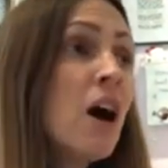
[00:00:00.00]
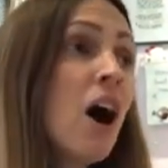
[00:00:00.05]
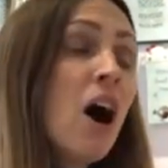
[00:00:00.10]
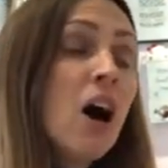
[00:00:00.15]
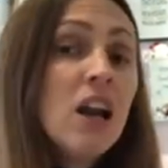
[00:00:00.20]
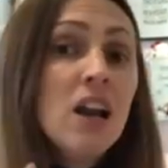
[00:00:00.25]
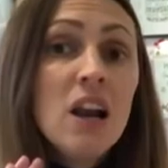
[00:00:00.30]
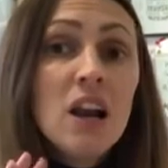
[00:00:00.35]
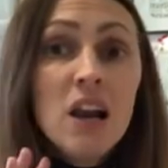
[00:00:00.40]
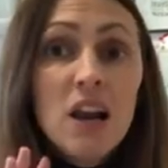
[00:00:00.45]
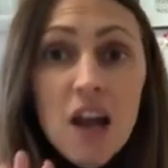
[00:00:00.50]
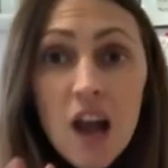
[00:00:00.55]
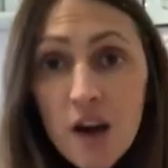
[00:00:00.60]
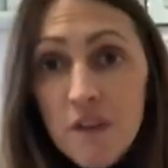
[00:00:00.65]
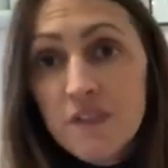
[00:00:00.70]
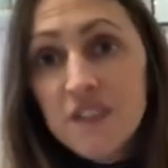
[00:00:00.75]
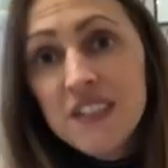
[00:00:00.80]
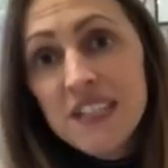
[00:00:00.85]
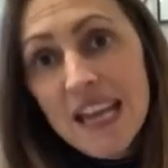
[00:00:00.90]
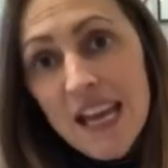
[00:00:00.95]
I
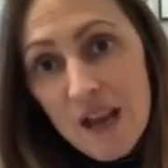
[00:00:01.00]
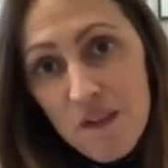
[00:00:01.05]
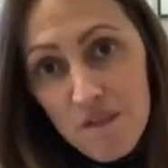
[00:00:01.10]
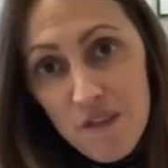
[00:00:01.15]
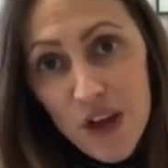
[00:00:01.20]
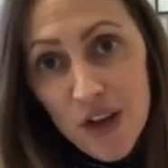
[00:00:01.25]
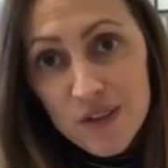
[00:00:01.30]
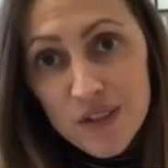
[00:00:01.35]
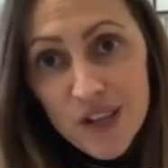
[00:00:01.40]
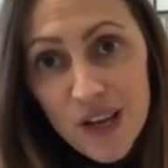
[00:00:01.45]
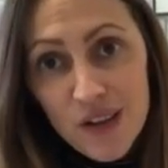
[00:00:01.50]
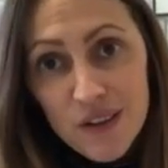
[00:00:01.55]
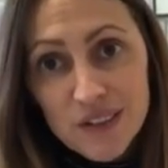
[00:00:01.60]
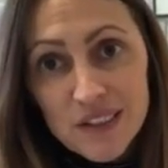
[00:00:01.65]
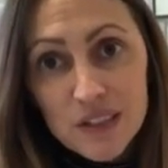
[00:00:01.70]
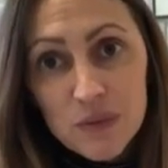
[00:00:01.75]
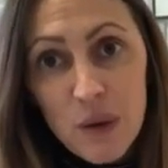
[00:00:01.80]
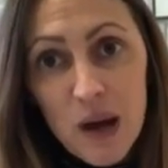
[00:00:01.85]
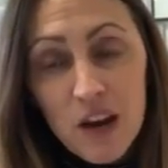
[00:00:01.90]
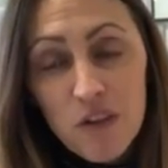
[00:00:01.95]
love seeing photos
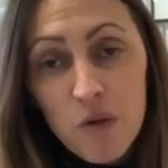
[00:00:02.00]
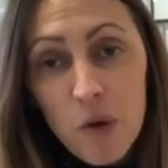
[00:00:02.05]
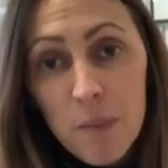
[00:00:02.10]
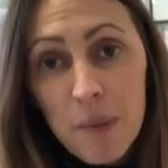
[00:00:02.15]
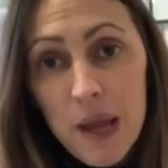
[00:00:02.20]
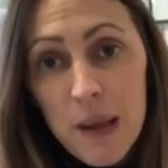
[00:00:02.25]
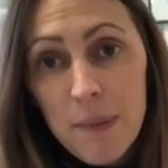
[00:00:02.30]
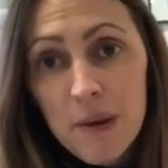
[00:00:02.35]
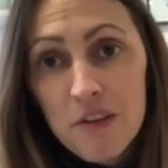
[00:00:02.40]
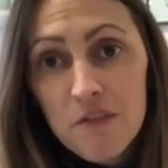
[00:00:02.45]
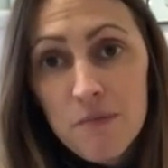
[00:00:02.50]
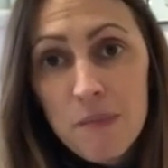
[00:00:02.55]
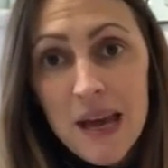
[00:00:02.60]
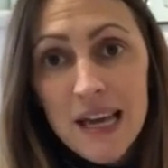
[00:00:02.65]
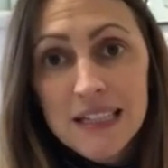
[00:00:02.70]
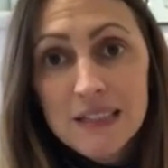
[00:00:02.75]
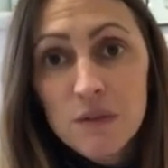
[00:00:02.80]
as well of what people have made.